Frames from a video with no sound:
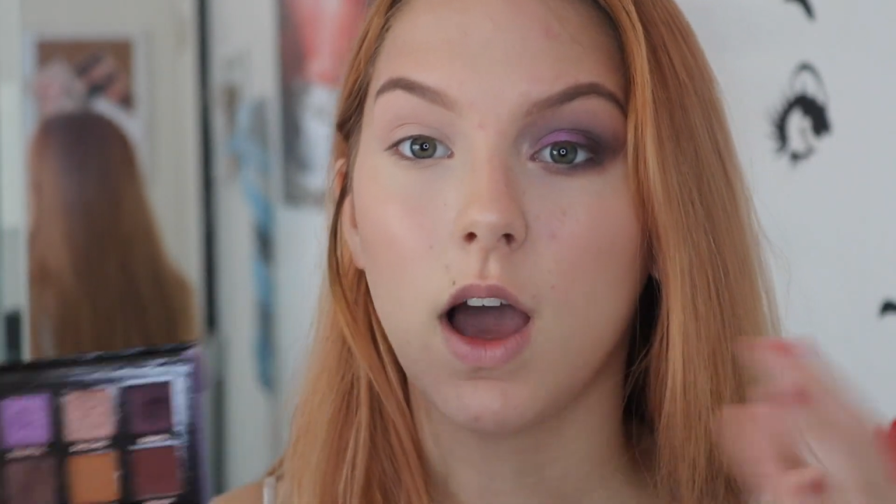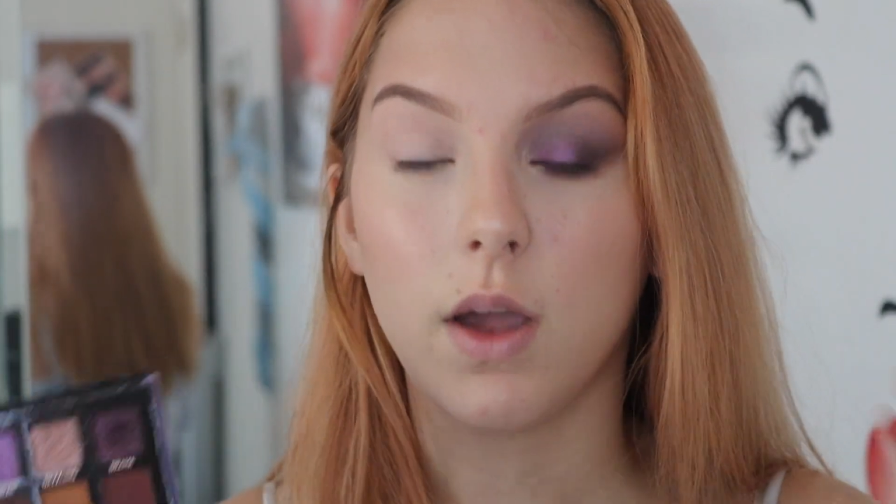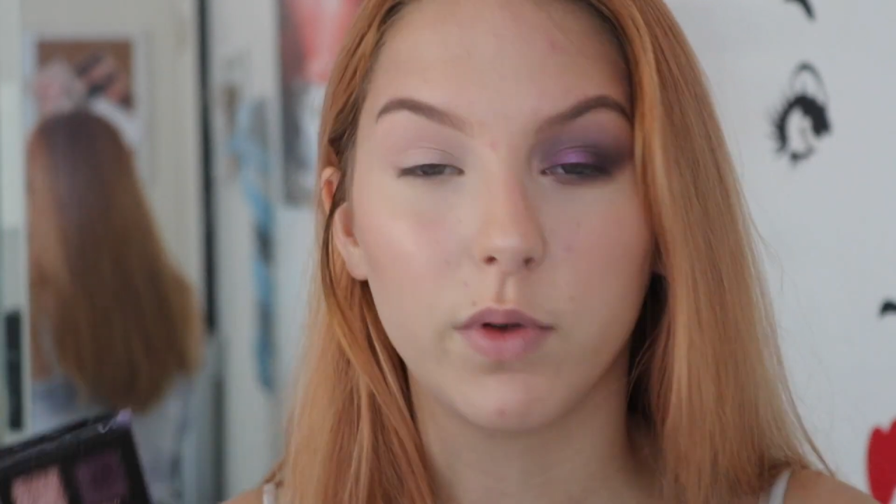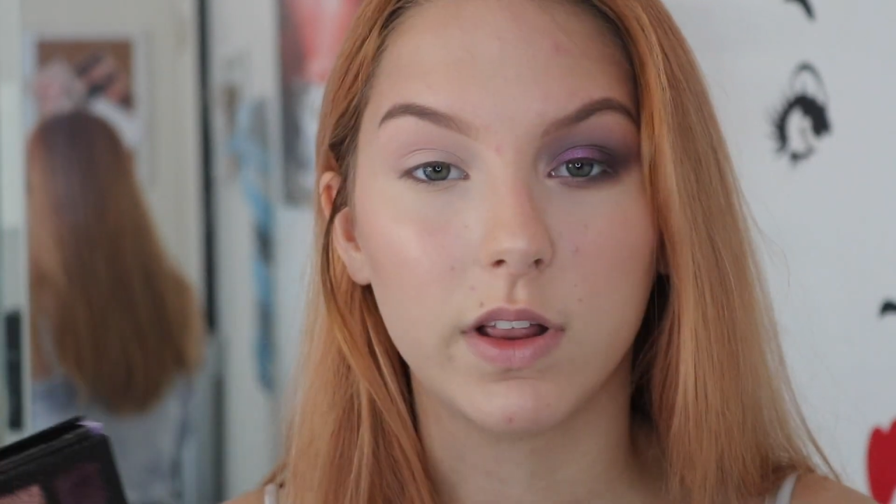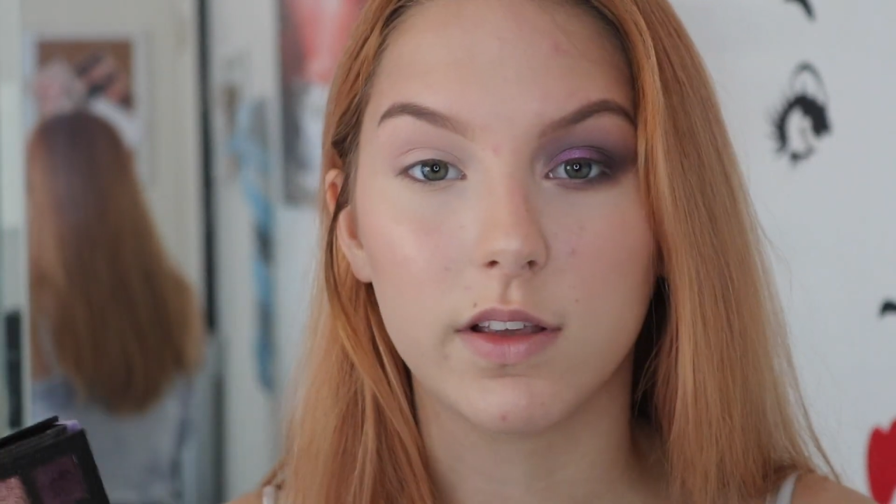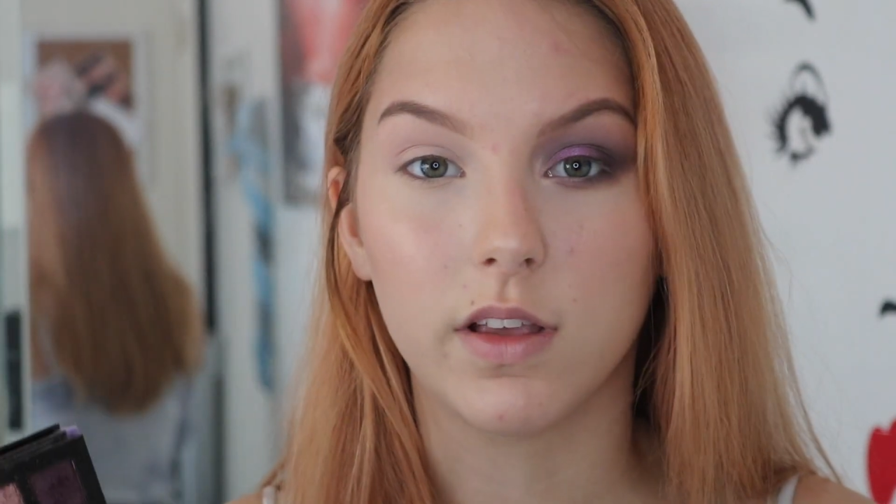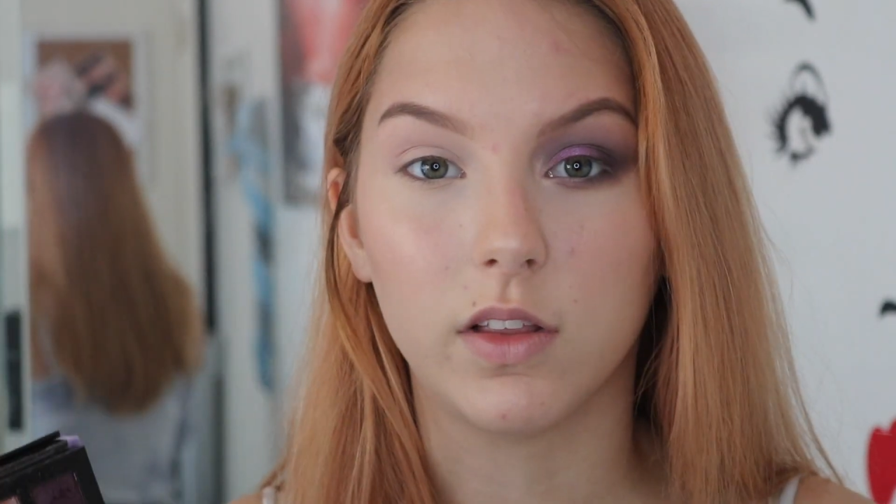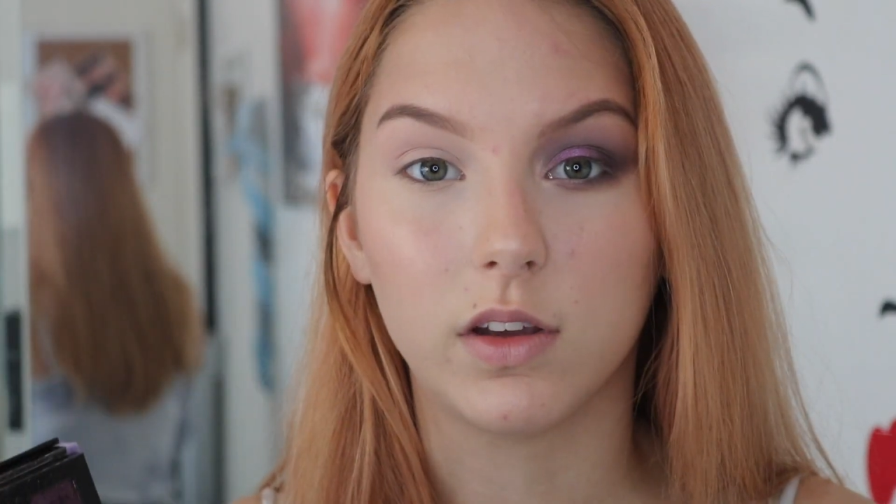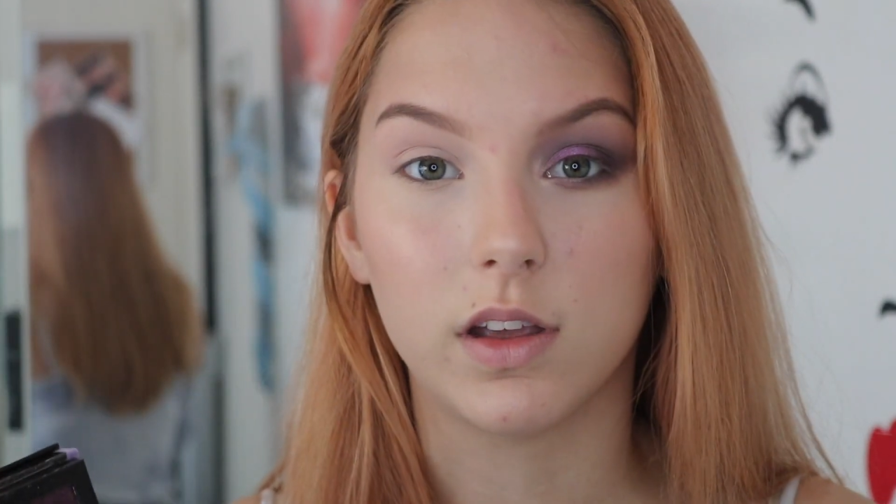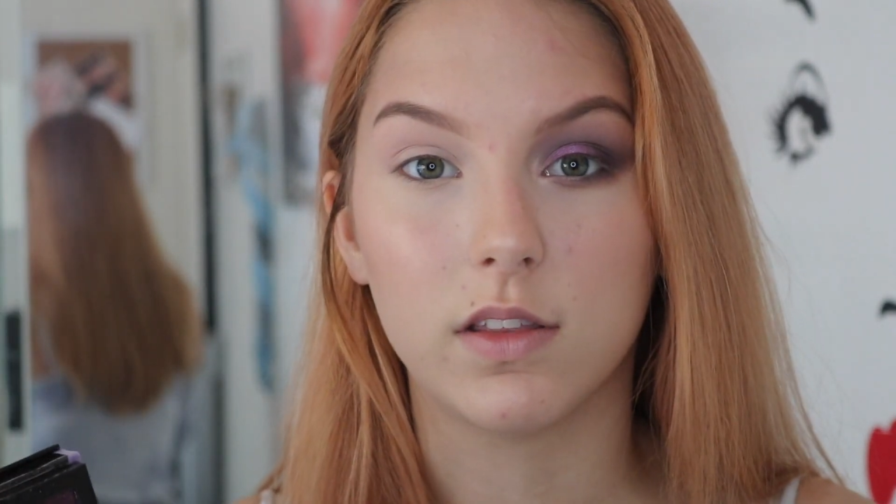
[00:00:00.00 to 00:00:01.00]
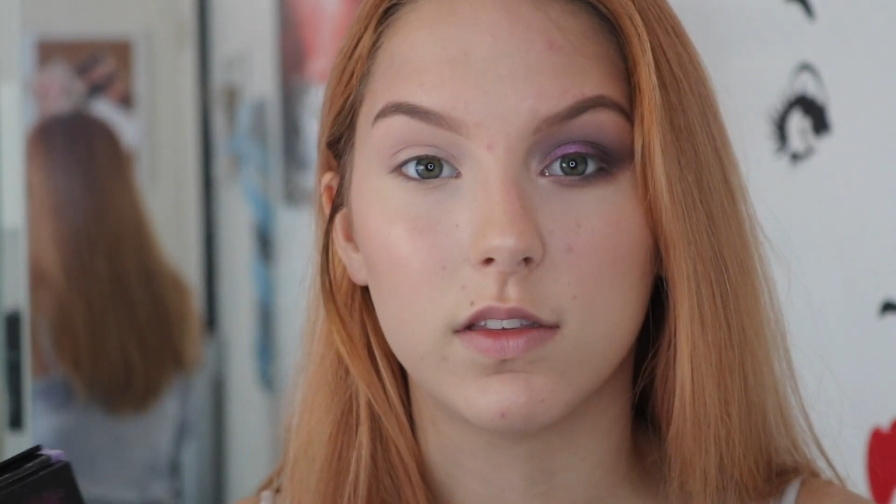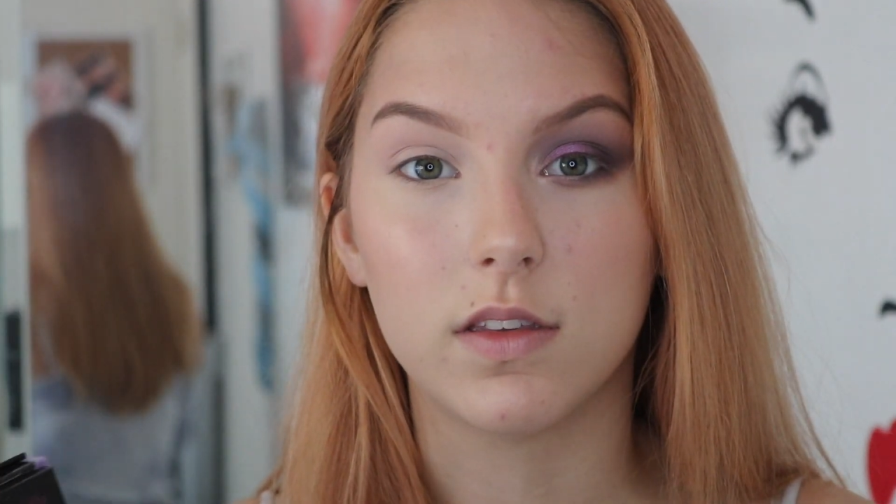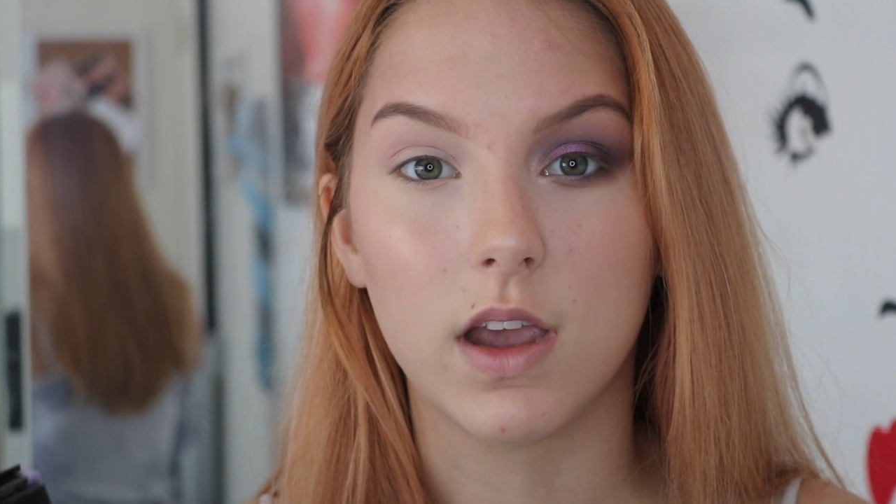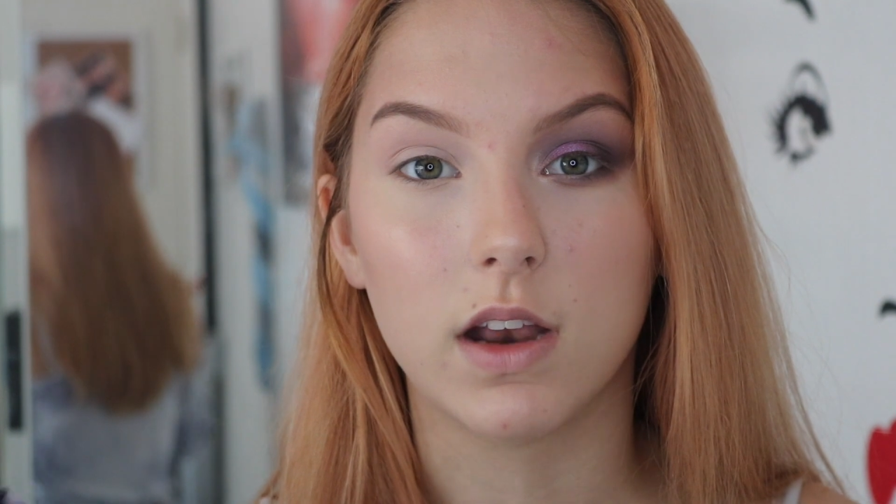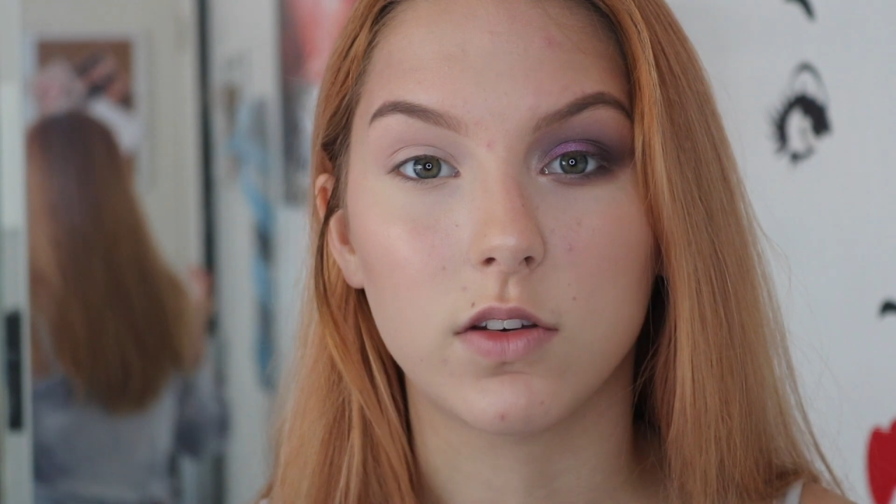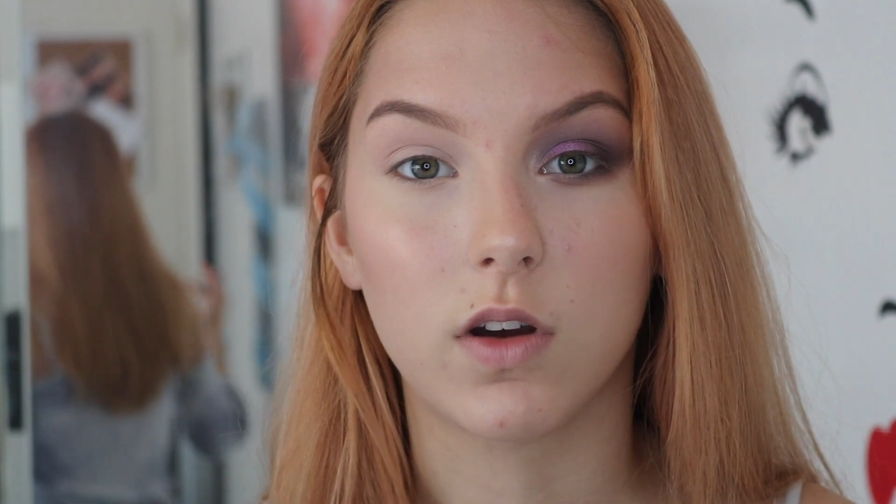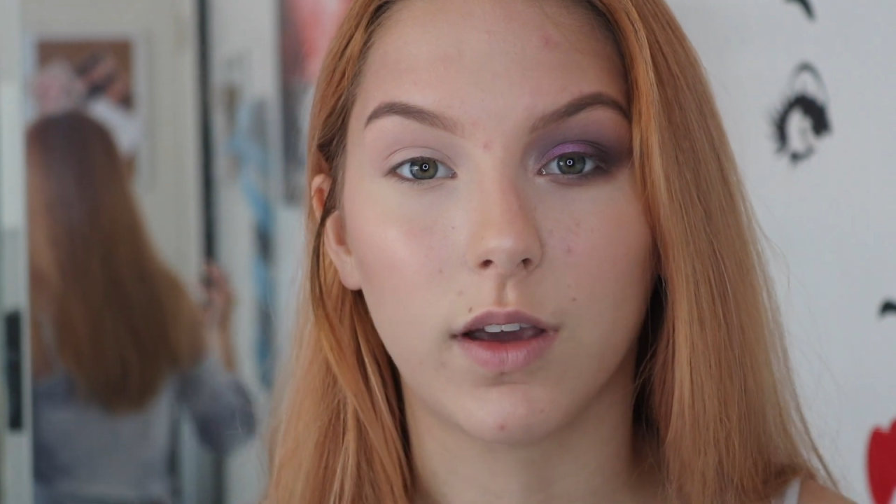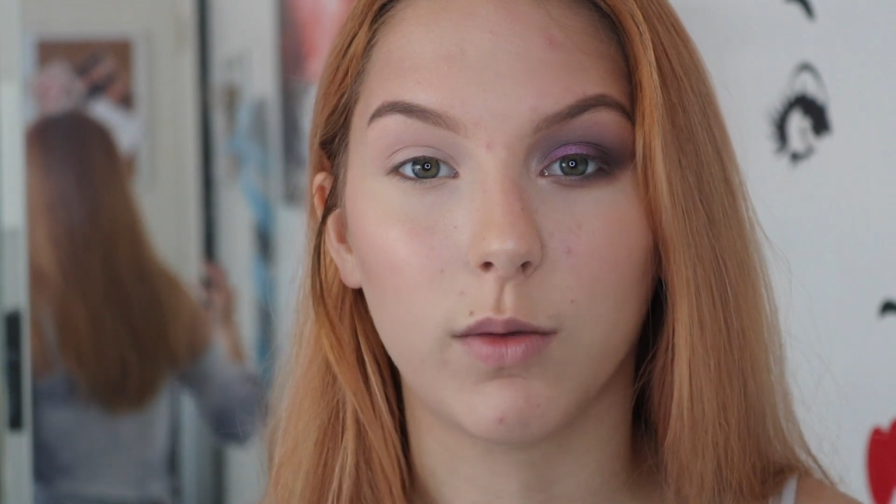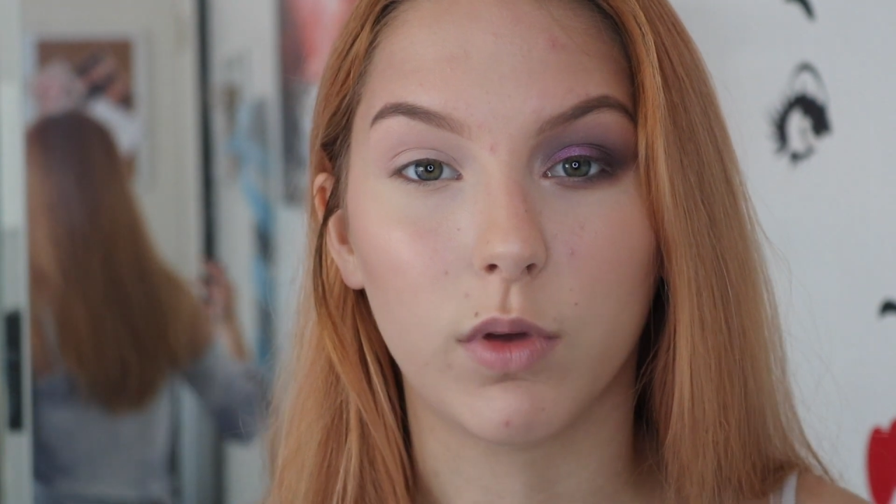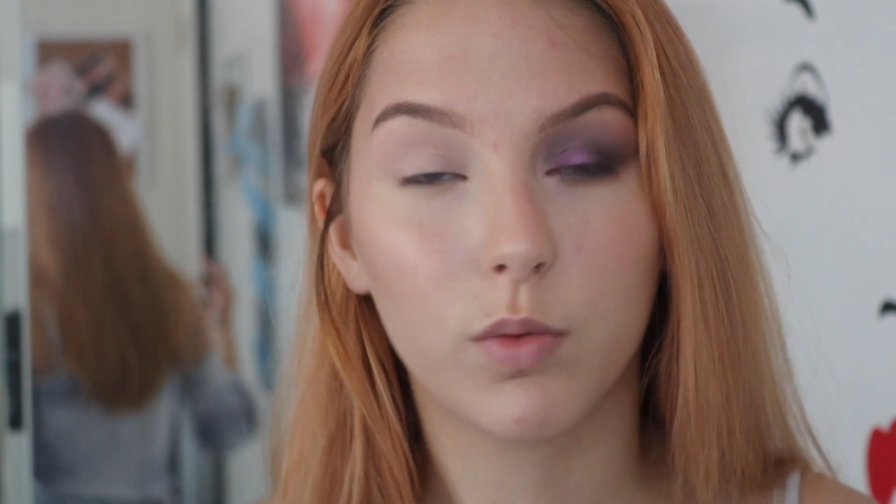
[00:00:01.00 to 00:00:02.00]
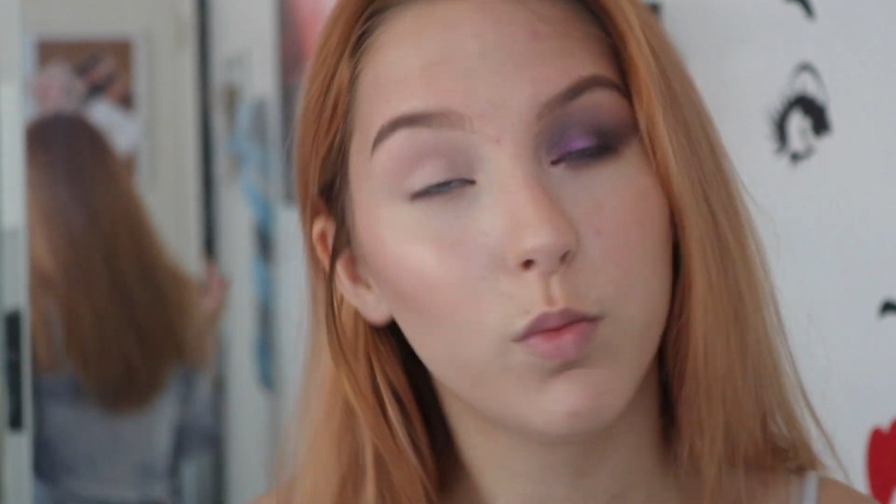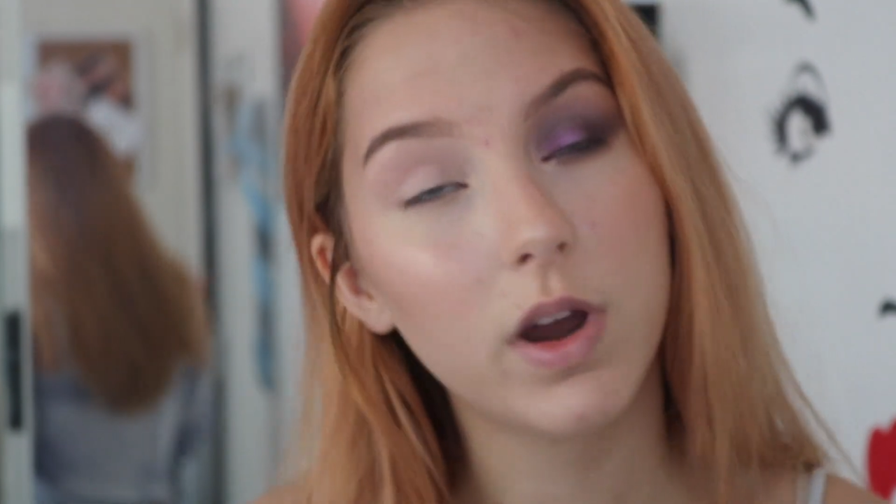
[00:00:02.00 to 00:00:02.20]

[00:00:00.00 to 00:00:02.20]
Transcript: I realize I look insane talking with